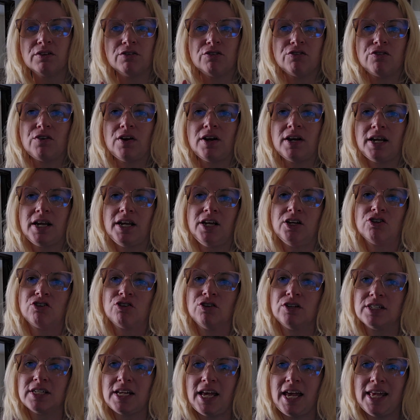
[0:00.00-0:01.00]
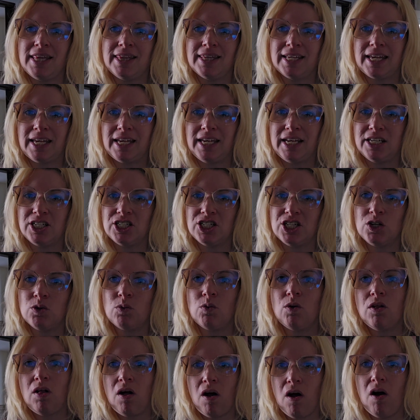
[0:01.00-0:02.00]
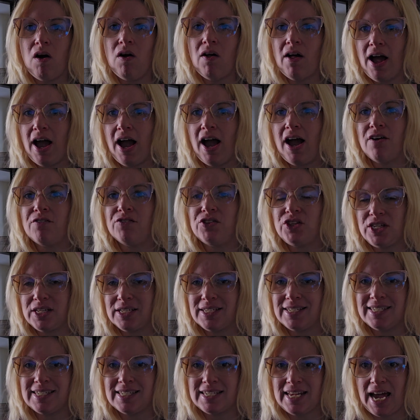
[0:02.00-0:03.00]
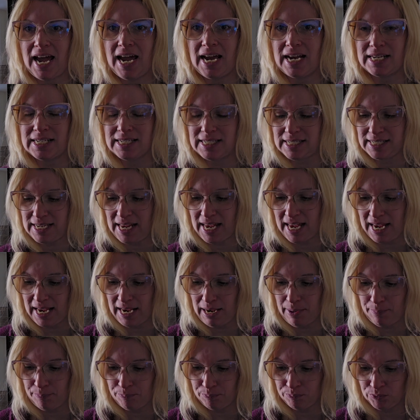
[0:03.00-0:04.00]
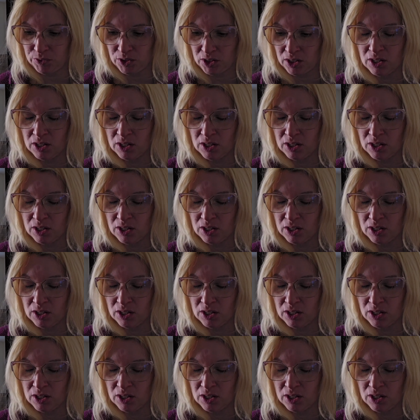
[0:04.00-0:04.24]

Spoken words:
the front entrance, and the kitchen will all have the exact same